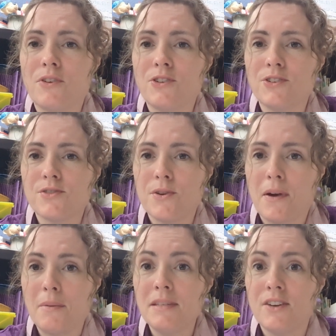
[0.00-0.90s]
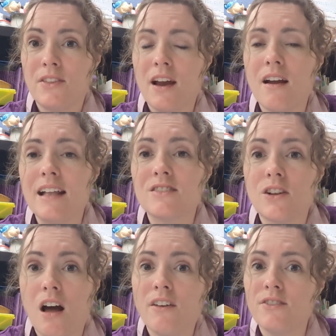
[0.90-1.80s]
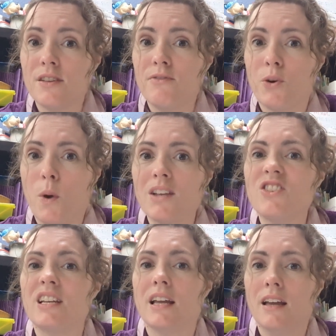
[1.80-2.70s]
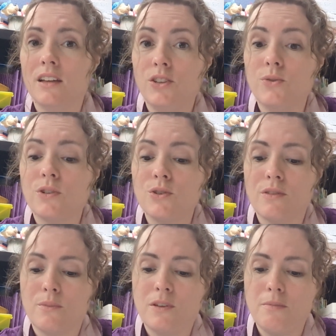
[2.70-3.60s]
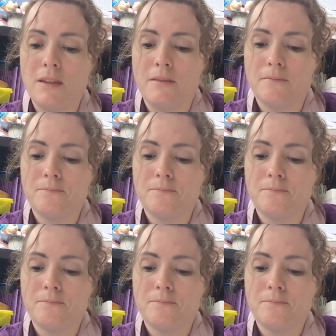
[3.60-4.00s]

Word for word: our nursery rhymes, here they are, and scholars, if you're watching, you can do them with me.